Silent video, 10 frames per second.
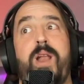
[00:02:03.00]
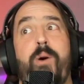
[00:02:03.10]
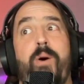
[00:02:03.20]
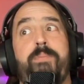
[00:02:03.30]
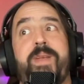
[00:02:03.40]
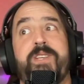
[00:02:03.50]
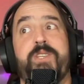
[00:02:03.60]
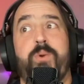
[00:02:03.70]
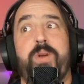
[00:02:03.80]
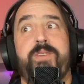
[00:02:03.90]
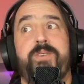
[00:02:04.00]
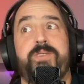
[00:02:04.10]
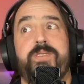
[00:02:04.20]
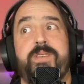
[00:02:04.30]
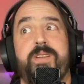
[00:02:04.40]
allow
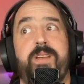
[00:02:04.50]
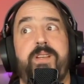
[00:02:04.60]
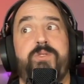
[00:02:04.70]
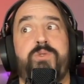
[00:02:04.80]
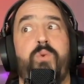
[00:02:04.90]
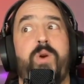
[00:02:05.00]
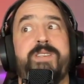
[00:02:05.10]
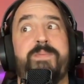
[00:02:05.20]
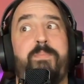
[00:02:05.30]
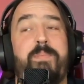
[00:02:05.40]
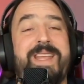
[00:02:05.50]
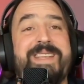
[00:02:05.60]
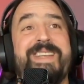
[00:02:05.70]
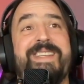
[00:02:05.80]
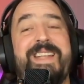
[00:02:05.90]
administrators to
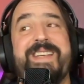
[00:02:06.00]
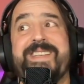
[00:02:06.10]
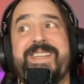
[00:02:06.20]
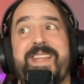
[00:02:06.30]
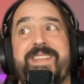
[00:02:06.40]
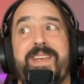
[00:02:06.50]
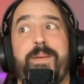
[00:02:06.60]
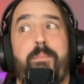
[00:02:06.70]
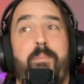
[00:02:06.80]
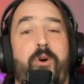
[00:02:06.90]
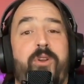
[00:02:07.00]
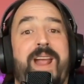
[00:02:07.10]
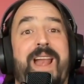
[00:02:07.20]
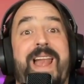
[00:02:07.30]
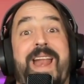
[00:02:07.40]
explicitly set more
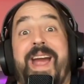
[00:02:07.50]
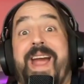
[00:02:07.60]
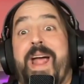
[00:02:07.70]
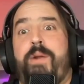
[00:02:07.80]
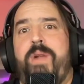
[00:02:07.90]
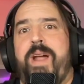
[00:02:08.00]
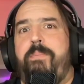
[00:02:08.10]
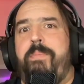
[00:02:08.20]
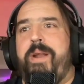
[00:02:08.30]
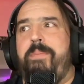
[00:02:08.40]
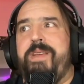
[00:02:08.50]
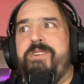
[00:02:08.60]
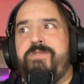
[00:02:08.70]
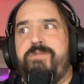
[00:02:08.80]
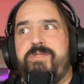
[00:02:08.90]
granular
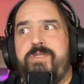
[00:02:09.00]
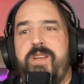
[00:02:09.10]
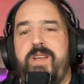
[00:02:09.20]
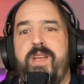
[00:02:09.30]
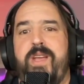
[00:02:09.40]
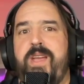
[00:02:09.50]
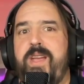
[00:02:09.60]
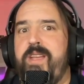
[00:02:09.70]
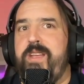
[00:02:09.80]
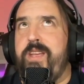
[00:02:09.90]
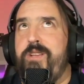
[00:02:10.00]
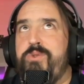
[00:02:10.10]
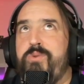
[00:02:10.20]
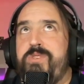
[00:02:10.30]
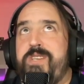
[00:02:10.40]
permissions
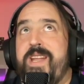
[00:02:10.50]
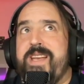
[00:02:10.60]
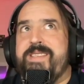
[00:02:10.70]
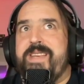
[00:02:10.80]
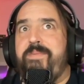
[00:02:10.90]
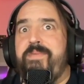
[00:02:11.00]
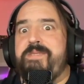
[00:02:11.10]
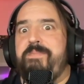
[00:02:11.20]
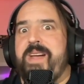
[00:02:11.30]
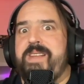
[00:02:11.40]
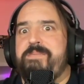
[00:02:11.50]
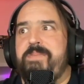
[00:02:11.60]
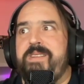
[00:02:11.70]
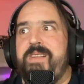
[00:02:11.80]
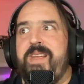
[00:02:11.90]
into Jira Service
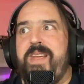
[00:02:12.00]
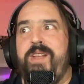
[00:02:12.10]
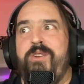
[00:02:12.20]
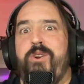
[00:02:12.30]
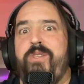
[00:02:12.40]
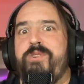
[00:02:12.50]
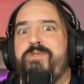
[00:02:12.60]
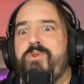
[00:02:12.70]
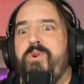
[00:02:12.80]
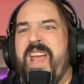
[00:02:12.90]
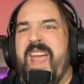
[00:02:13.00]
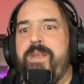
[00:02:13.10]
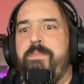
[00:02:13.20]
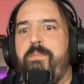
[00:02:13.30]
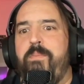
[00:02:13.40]
Management in order to
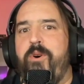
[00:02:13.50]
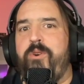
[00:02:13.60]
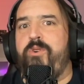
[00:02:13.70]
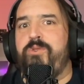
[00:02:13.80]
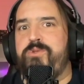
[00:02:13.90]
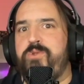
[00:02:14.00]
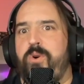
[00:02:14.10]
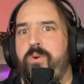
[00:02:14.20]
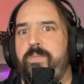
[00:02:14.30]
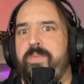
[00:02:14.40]
gain more control.